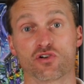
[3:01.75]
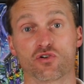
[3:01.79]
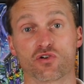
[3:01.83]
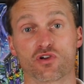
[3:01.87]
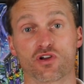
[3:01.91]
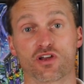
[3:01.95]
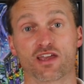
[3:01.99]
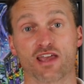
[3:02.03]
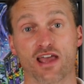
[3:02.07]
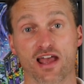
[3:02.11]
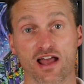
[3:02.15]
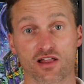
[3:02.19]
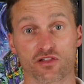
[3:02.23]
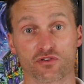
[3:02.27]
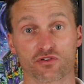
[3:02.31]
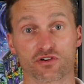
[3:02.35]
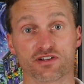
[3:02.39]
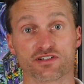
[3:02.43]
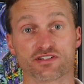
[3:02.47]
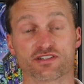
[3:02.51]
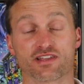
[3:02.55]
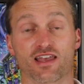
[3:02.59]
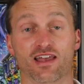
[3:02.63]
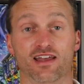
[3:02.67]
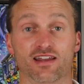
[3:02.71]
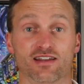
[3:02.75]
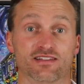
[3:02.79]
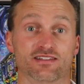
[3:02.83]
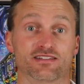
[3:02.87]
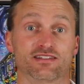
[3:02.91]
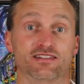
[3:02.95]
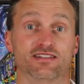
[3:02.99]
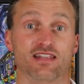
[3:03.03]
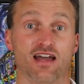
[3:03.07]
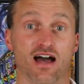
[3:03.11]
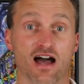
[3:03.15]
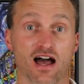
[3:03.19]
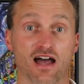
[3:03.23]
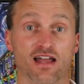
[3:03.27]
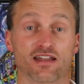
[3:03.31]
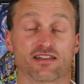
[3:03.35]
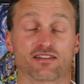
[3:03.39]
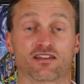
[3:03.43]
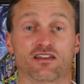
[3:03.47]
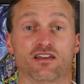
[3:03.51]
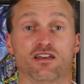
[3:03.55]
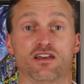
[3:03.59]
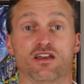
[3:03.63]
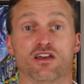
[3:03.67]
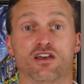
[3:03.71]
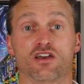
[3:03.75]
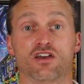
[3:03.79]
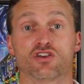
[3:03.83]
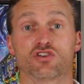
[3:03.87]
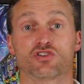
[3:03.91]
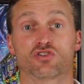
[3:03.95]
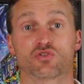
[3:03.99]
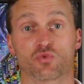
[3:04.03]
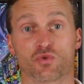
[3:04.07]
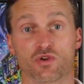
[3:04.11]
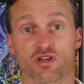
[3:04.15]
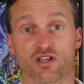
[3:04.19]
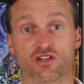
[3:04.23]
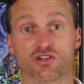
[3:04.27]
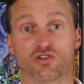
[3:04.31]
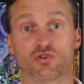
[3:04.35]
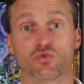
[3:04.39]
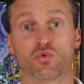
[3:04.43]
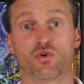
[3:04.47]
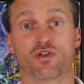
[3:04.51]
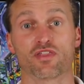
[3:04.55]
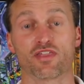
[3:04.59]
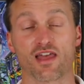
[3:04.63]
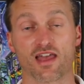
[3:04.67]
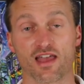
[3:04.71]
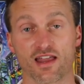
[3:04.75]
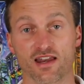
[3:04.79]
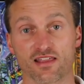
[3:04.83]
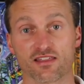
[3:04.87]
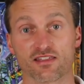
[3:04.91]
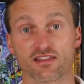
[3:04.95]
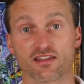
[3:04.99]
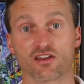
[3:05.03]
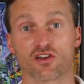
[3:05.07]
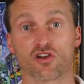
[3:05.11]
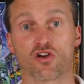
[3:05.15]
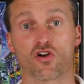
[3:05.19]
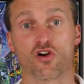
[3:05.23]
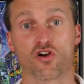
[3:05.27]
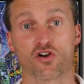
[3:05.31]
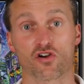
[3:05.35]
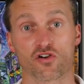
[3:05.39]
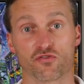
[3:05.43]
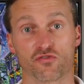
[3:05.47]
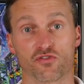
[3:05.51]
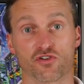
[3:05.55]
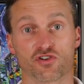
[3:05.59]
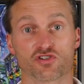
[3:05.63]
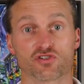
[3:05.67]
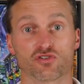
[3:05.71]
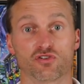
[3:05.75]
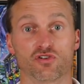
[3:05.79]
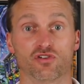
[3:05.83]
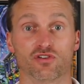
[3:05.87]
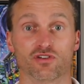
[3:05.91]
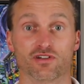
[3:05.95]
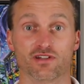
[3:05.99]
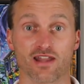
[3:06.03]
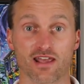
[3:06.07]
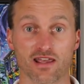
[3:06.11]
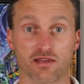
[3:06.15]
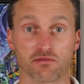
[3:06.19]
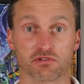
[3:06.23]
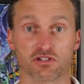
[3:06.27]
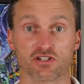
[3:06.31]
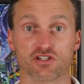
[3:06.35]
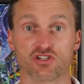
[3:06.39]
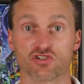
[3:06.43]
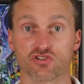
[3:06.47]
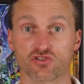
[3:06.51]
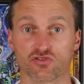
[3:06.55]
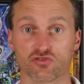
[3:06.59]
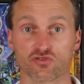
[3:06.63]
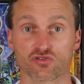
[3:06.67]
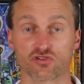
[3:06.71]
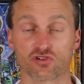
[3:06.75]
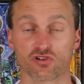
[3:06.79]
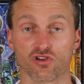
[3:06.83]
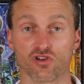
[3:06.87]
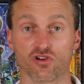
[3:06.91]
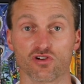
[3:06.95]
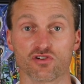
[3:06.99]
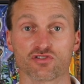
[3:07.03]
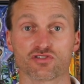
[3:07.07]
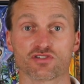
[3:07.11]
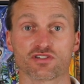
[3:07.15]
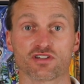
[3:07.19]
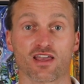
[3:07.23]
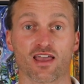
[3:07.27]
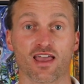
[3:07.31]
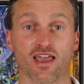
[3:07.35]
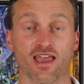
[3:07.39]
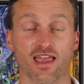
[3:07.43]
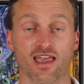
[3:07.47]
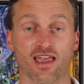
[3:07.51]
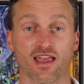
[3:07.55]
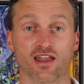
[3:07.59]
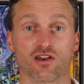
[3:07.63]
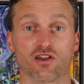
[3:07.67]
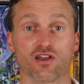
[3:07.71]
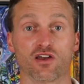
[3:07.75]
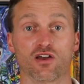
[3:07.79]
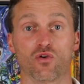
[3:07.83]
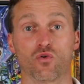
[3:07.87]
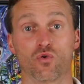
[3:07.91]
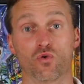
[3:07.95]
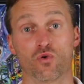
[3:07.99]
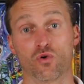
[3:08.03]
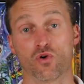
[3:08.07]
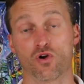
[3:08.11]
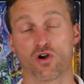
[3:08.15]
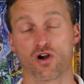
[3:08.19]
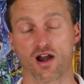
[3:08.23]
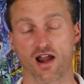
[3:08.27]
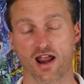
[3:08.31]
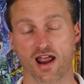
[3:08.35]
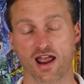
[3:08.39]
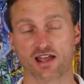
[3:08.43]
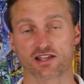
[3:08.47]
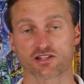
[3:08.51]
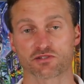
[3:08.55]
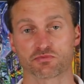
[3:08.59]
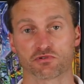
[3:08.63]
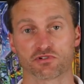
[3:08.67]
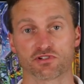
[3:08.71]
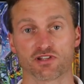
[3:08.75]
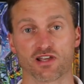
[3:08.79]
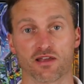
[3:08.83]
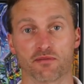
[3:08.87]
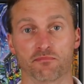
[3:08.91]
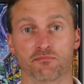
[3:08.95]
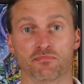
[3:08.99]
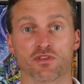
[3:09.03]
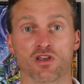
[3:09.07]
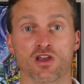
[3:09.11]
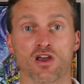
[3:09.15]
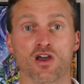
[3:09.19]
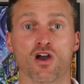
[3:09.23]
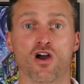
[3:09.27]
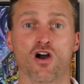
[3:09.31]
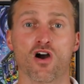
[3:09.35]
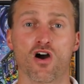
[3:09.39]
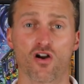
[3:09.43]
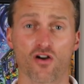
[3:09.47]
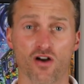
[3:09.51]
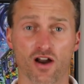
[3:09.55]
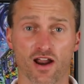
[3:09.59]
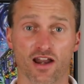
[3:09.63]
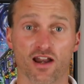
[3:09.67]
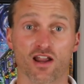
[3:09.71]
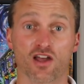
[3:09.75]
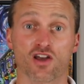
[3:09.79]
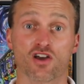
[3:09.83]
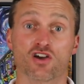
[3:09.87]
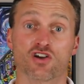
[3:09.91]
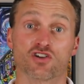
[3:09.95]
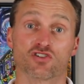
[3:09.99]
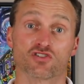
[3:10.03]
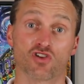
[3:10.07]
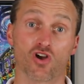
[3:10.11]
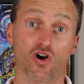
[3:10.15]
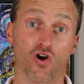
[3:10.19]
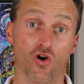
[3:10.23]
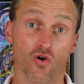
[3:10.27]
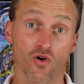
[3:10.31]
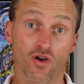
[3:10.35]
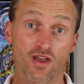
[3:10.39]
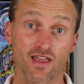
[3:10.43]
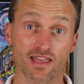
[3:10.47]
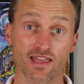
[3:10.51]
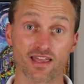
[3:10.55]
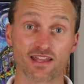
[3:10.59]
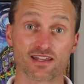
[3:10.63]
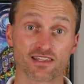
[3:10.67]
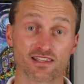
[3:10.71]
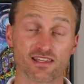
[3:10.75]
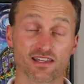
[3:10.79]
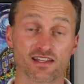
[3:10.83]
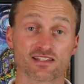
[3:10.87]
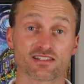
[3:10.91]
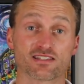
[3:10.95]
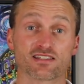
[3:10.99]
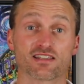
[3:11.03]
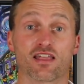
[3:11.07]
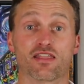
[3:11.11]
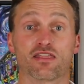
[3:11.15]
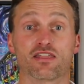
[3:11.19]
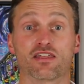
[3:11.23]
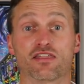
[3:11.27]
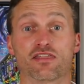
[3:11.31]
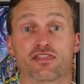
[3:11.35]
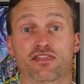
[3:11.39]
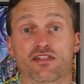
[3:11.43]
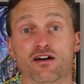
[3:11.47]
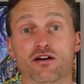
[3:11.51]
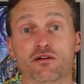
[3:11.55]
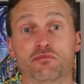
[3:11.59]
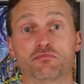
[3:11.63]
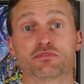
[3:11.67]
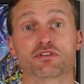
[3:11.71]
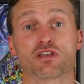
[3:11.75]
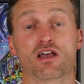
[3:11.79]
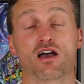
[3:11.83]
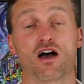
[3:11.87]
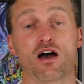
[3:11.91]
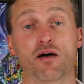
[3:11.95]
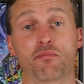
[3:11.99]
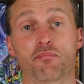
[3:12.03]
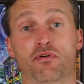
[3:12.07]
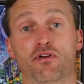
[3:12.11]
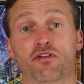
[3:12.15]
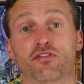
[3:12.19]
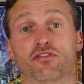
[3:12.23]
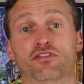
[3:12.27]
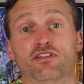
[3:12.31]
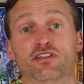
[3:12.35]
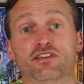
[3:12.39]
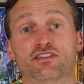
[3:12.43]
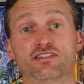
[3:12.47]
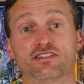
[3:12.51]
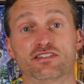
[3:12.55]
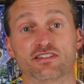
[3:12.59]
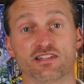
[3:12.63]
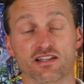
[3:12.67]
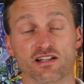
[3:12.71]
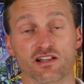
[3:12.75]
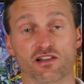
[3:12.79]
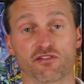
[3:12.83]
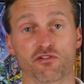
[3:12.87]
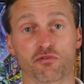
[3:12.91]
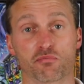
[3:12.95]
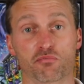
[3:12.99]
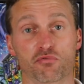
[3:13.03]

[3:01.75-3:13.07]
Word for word: no calories and is not sweetened with anything artificial, namely sucralose and or aspartame. All right, so it gets the thumbs up, the seal of